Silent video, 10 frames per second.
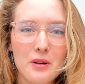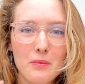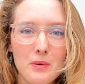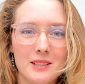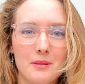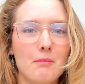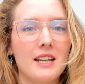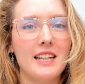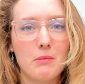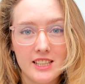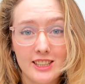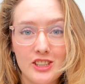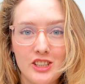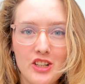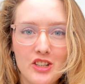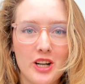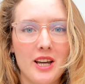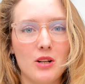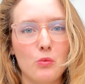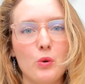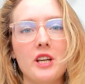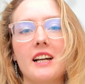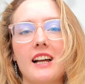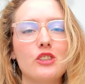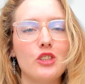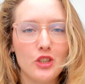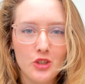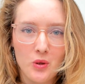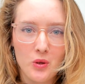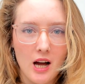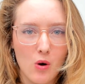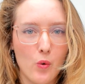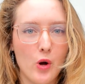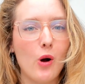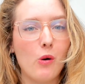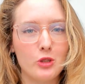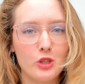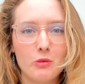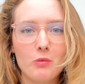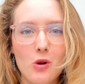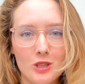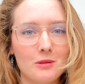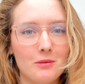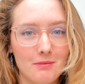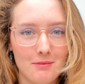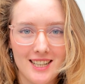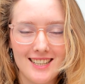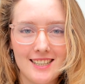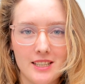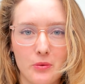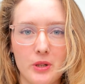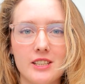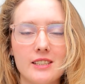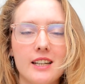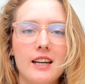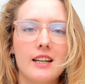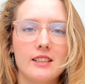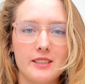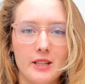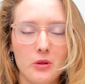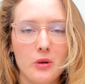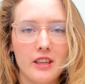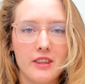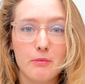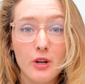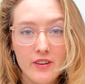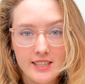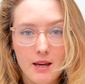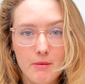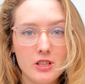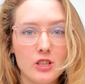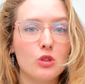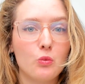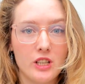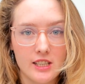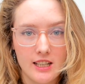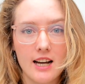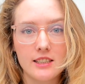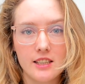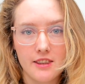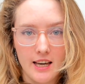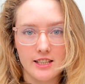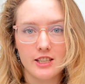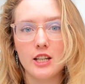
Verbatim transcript: everyone, my name is Anastasia and we continue our ObjectBox mini-series. So in the previous episodes we discussed that